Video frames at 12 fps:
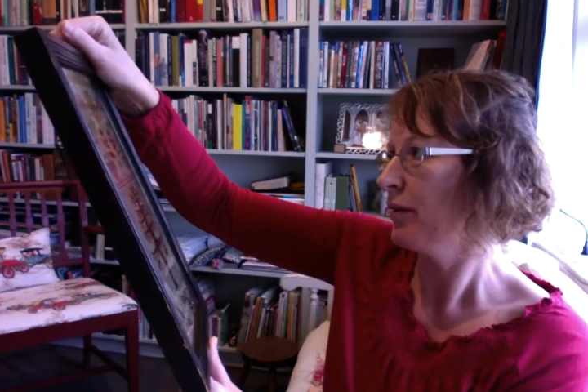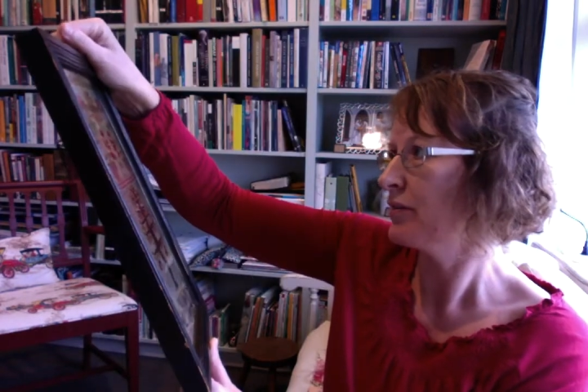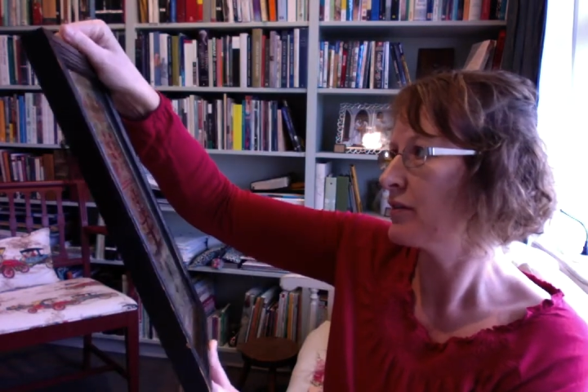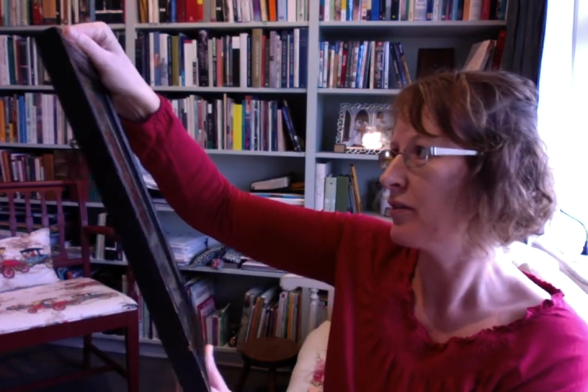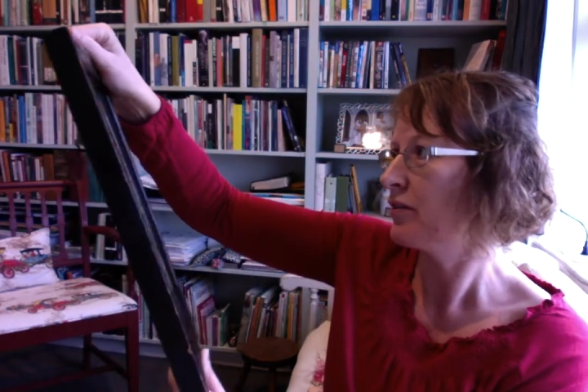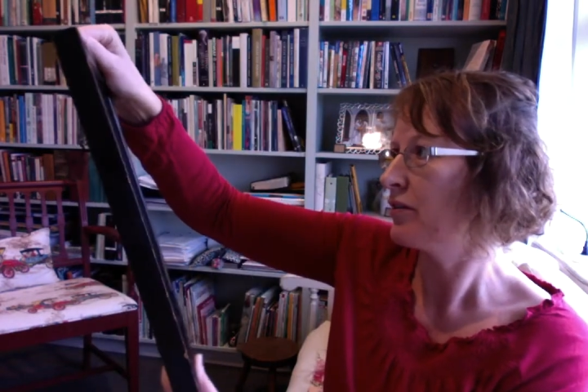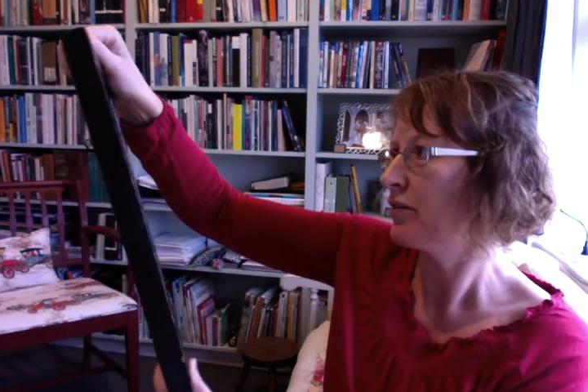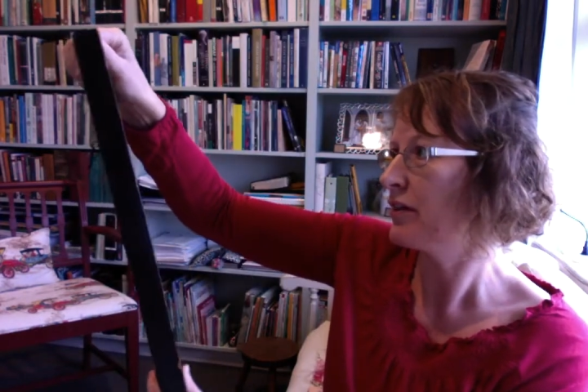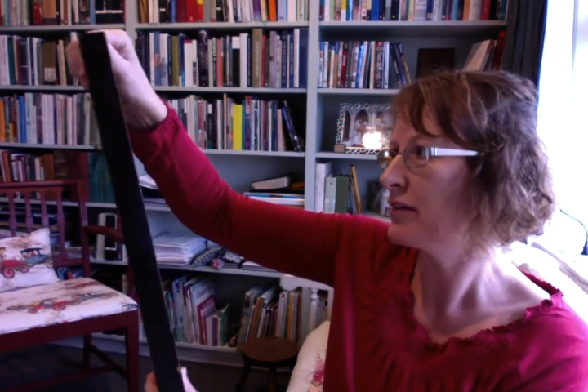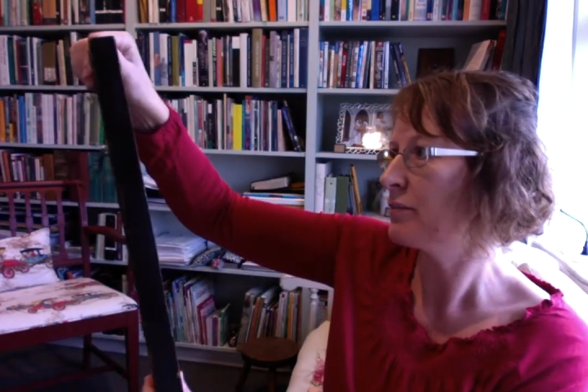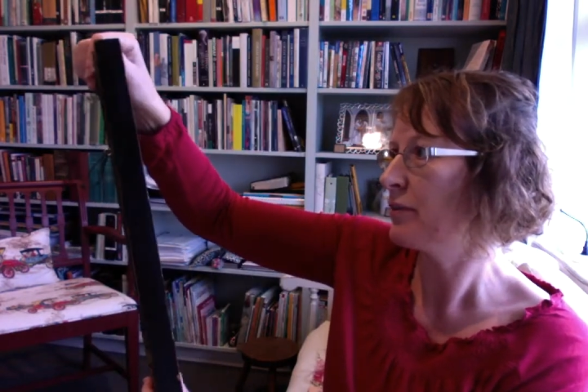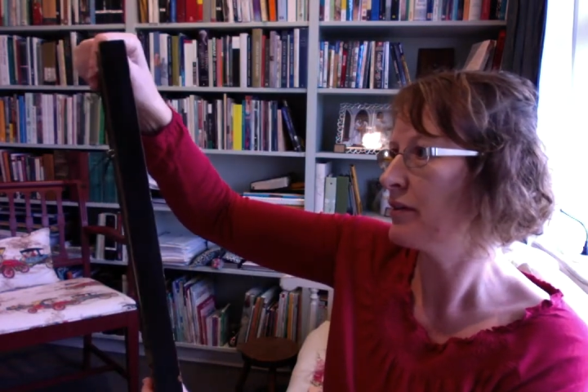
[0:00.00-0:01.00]
it's got a
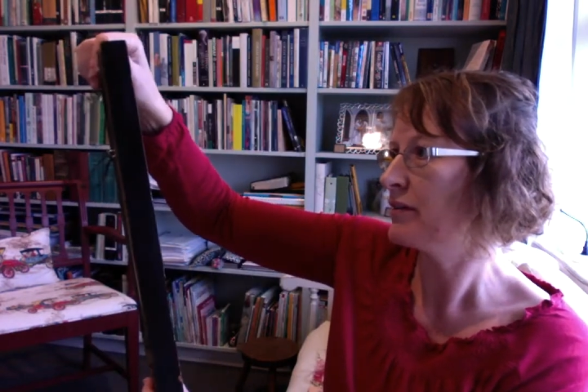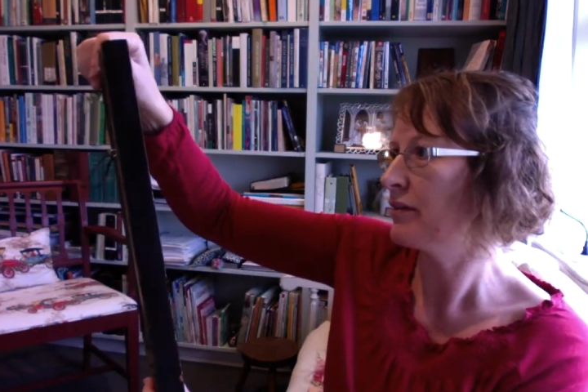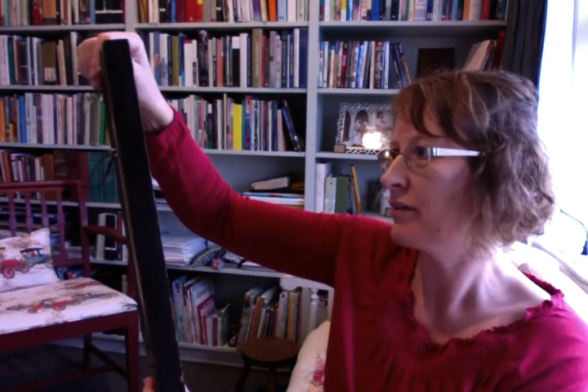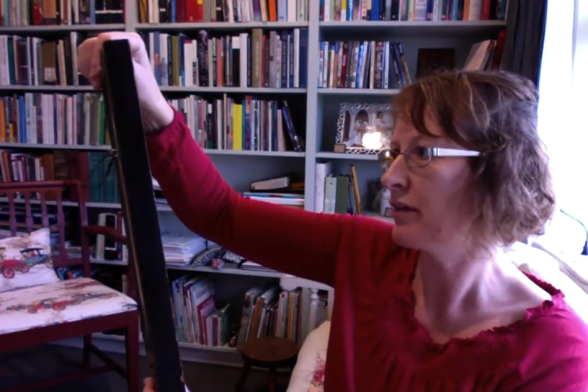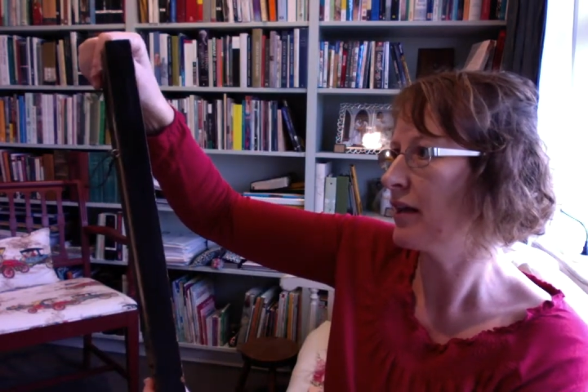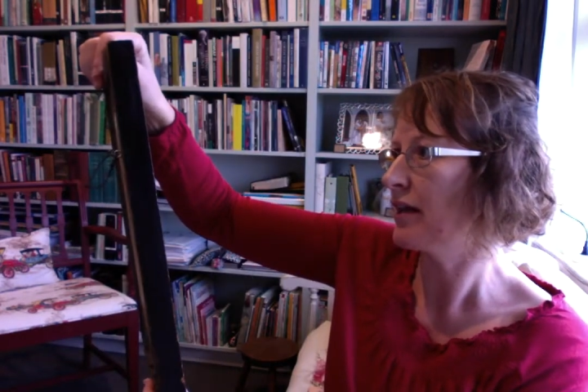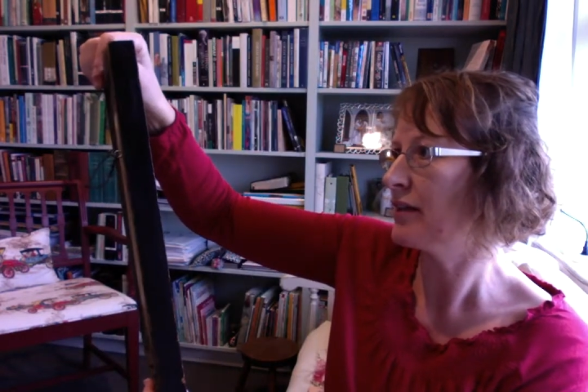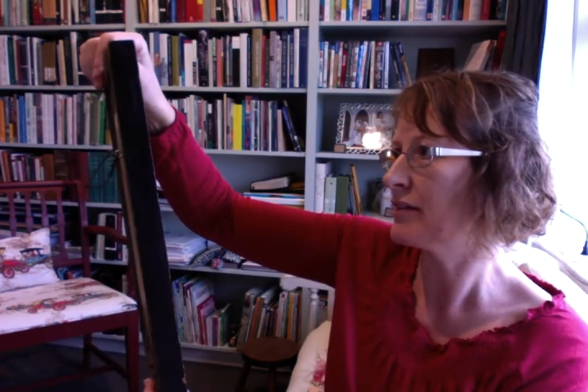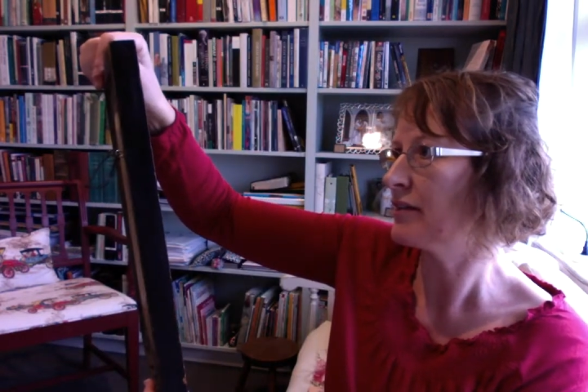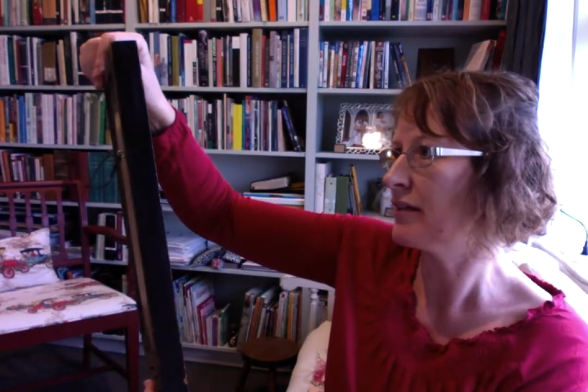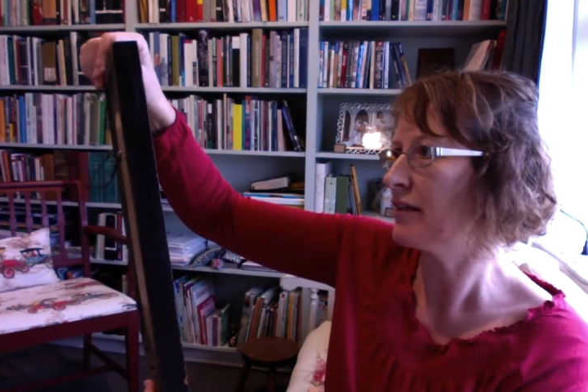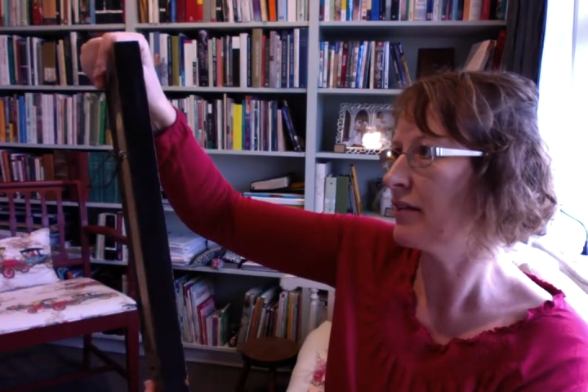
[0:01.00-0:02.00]
nice piece of
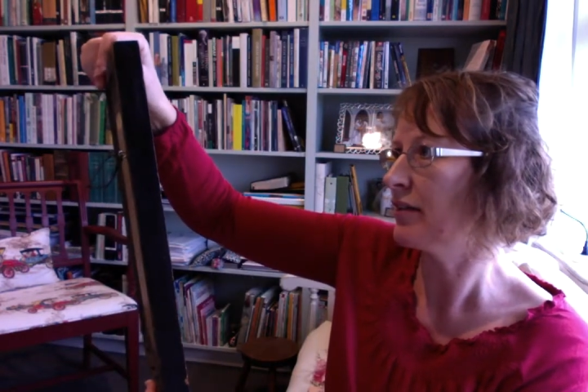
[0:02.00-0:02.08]
glass in it.